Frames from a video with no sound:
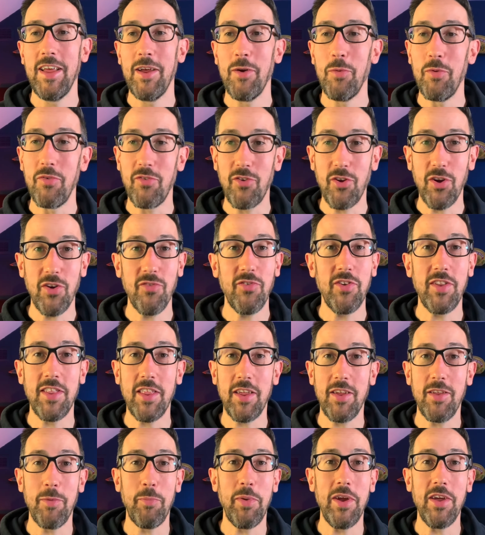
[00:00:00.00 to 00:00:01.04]
We've covered
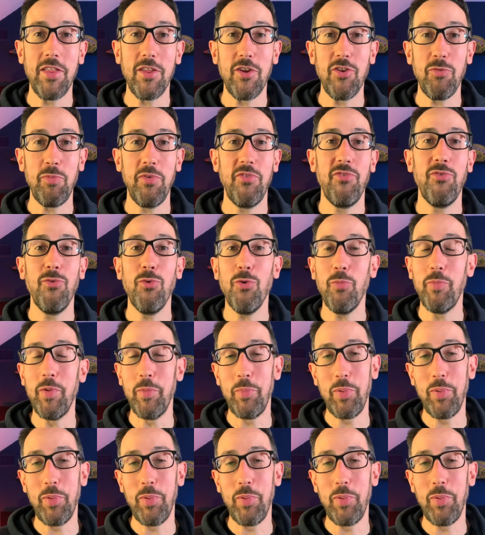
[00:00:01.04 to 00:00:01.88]
a bit of those before, but